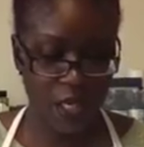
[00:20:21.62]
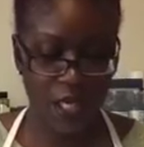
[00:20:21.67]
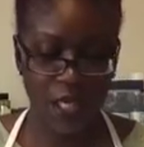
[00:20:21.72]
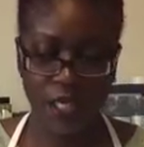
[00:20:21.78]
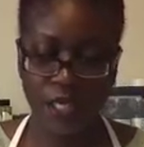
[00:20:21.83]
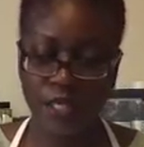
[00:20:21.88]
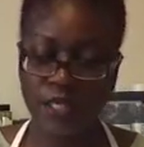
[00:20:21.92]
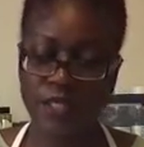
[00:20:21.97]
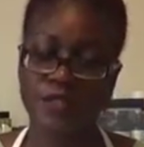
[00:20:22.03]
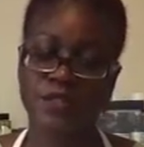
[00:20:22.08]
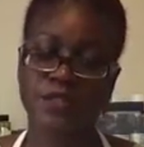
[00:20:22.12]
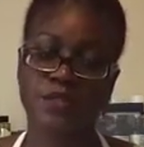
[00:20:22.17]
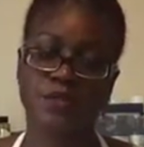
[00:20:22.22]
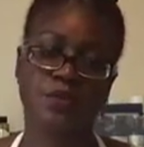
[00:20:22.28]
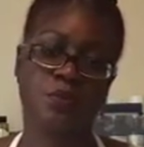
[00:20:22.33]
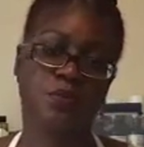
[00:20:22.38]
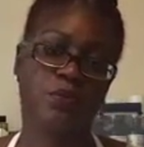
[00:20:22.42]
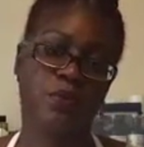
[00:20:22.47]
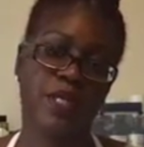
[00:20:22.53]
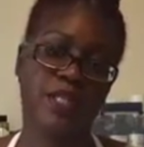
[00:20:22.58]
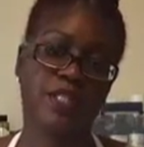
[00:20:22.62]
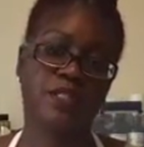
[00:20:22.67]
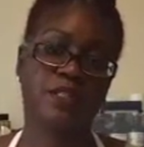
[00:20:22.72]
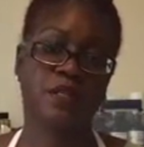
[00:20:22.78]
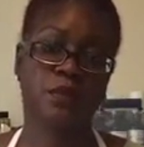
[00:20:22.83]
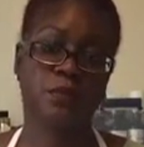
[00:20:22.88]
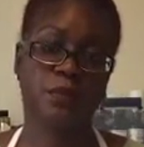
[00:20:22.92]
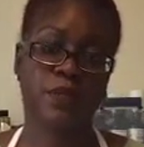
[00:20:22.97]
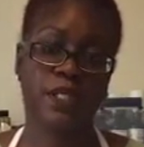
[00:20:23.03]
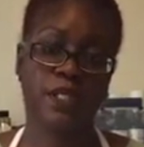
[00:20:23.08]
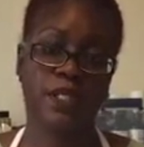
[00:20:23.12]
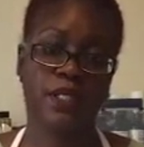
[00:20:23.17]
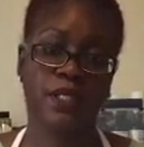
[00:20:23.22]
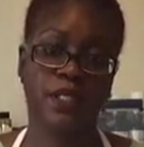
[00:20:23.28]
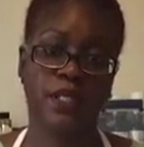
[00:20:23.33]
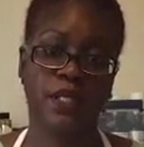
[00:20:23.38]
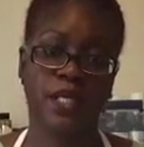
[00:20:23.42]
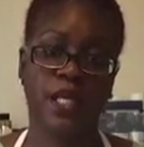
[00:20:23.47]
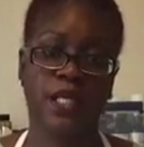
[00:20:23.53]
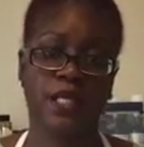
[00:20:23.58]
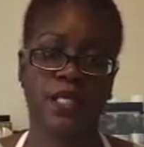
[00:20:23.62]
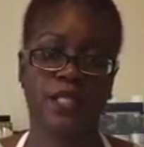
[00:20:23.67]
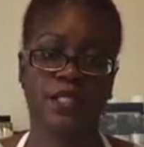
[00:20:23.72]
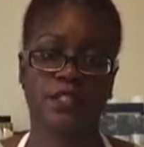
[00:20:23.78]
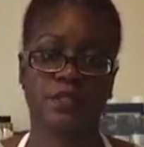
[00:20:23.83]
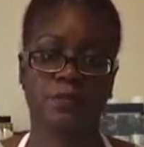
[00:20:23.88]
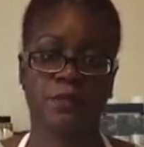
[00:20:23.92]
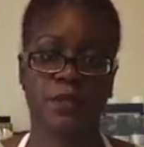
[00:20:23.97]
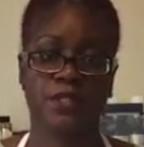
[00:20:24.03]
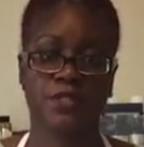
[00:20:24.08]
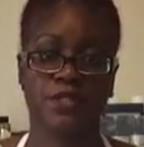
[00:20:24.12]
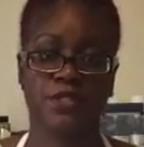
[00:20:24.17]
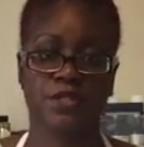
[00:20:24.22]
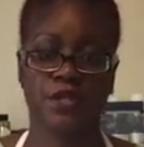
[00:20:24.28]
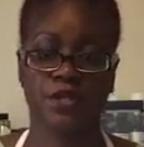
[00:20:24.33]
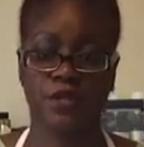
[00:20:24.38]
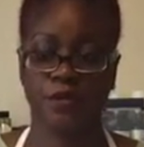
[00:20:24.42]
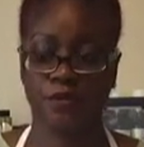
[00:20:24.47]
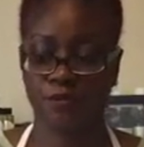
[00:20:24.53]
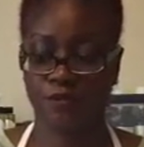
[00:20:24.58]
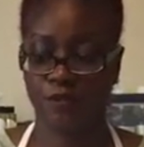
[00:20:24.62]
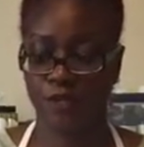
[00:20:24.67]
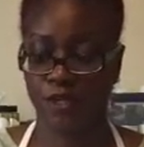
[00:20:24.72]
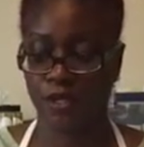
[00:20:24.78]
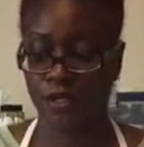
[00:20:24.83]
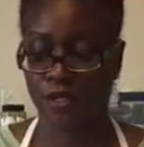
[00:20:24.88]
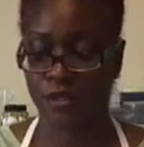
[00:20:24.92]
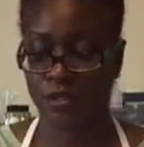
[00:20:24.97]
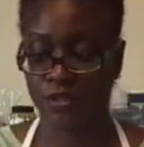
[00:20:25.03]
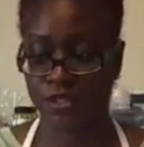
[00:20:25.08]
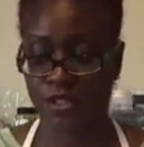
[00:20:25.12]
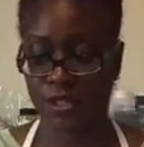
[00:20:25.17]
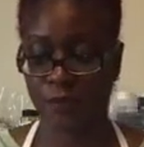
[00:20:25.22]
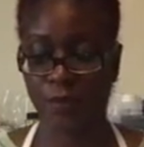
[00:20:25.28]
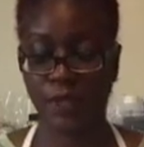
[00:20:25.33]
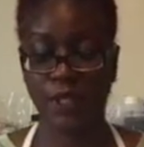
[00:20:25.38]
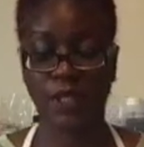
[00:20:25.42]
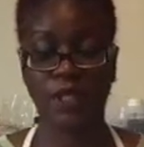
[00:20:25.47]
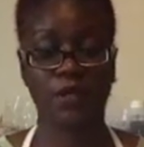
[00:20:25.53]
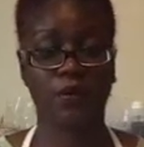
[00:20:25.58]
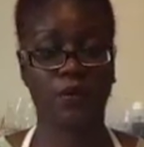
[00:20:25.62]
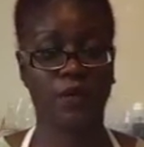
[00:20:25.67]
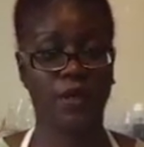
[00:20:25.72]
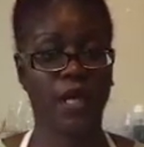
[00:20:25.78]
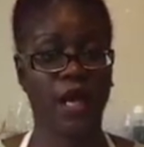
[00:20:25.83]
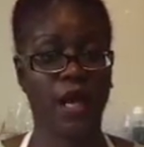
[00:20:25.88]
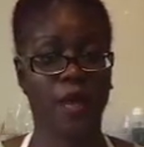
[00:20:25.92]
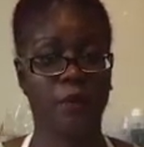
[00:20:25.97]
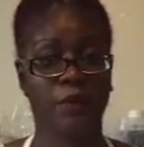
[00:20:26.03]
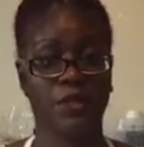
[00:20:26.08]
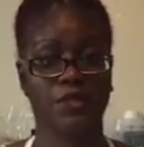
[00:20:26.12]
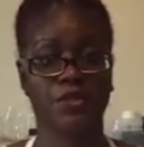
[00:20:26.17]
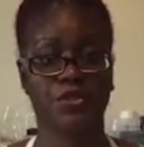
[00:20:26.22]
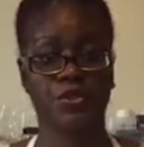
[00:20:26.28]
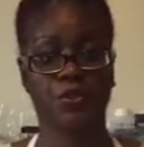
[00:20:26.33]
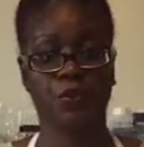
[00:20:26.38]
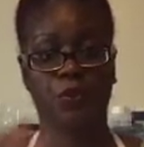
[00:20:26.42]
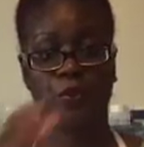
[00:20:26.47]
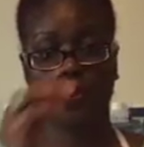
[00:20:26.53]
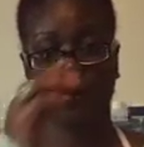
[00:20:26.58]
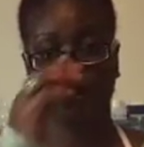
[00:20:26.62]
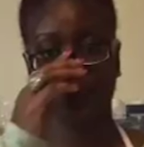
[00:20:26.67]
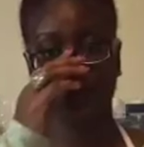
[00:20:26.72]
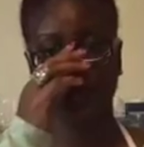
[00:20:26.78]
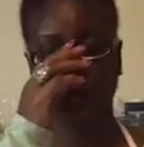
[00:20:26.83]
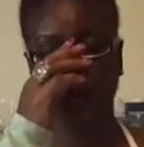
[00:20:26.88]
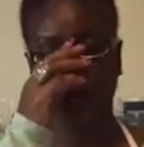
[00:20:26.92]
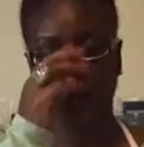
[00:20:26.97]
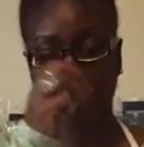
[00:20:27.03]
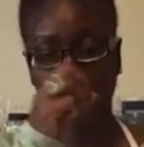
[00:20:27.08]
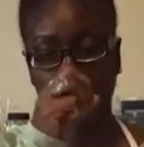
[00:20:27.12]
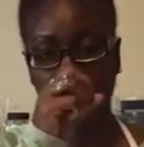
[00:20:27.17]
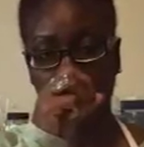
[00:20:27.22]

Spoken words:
It is reasonably inexpensive depending on how much you order.